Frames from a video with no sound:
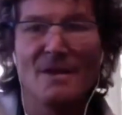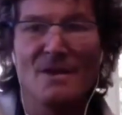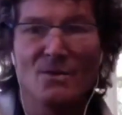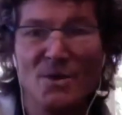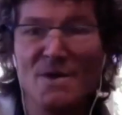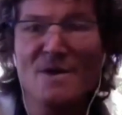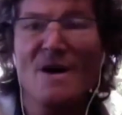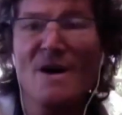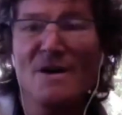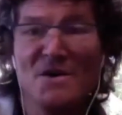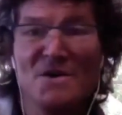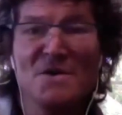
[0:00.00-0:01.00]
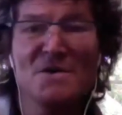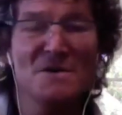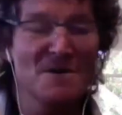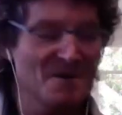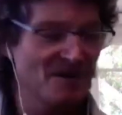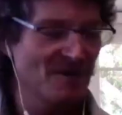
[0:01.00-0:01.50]
We are here
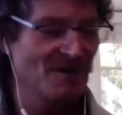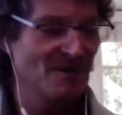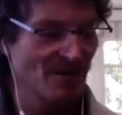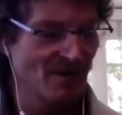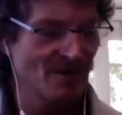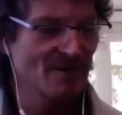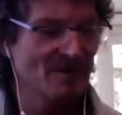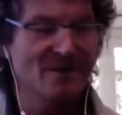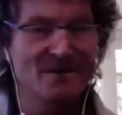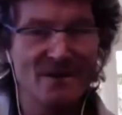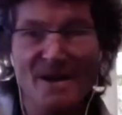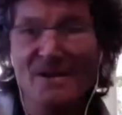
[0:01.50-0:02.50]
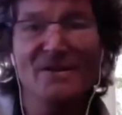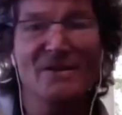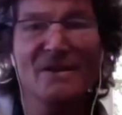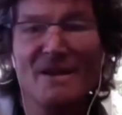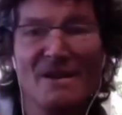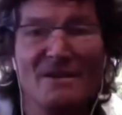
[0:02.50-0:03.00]
to
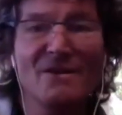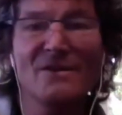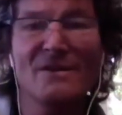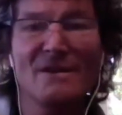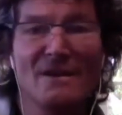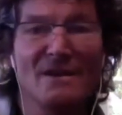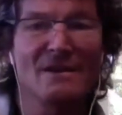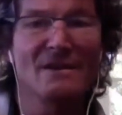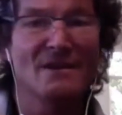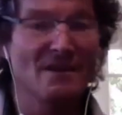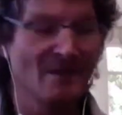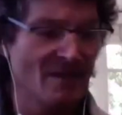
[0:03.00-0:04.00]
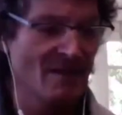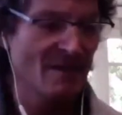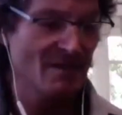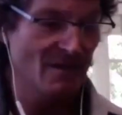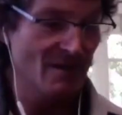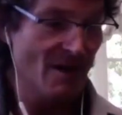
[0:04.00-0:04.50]
dance and sing in
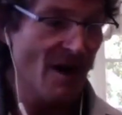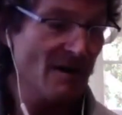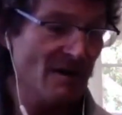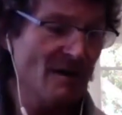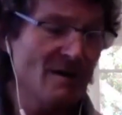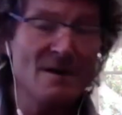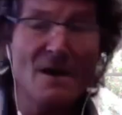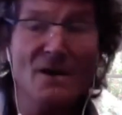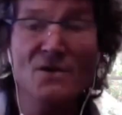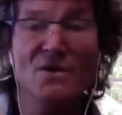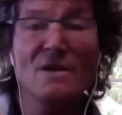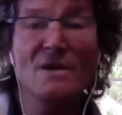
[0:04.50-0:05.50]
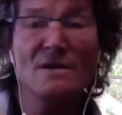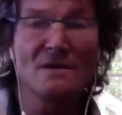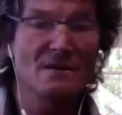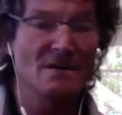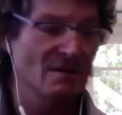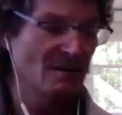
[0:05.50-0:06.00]
our connection
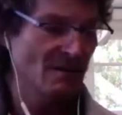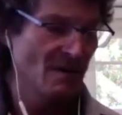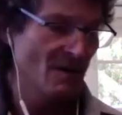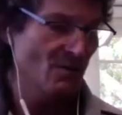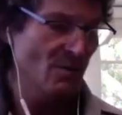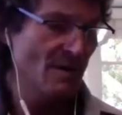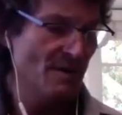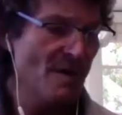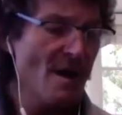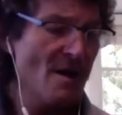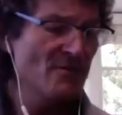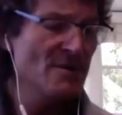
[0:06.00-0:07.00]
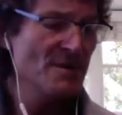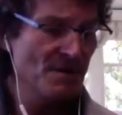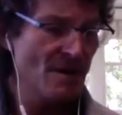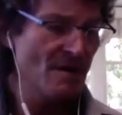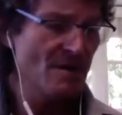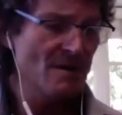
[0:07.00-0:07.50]
with
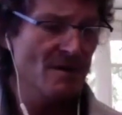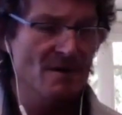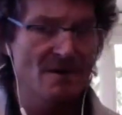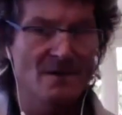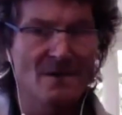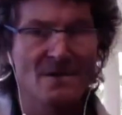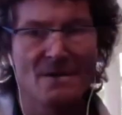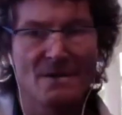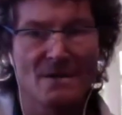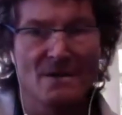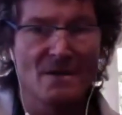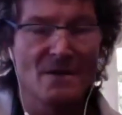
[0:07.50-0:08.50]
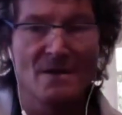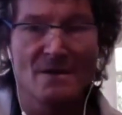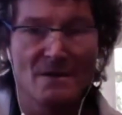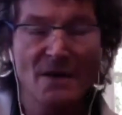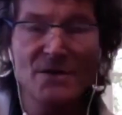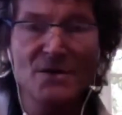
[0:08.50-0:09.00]
everything,
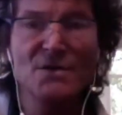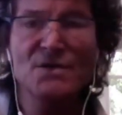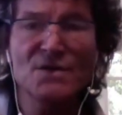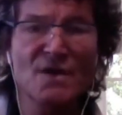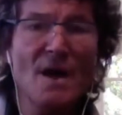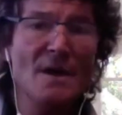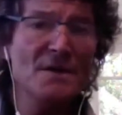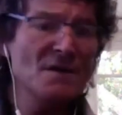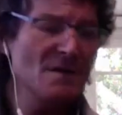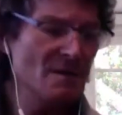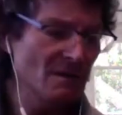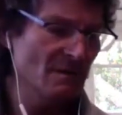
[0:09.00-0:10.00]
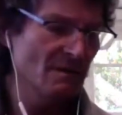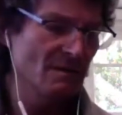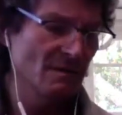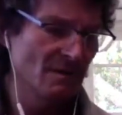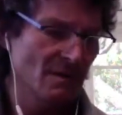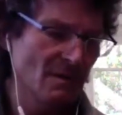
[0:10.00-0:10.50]
understanding
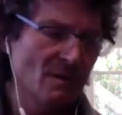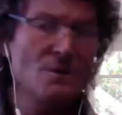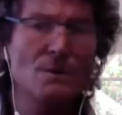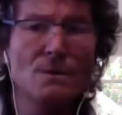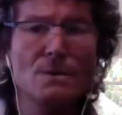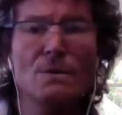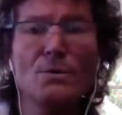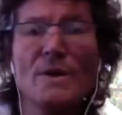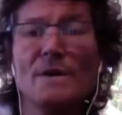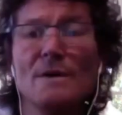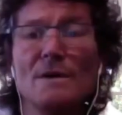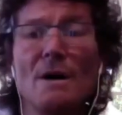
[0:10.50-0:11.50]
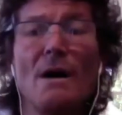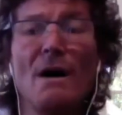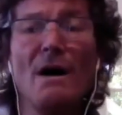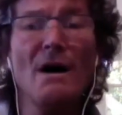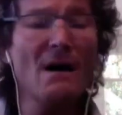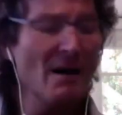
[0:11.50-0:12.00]
who we
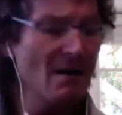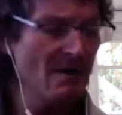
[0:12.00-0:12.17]
are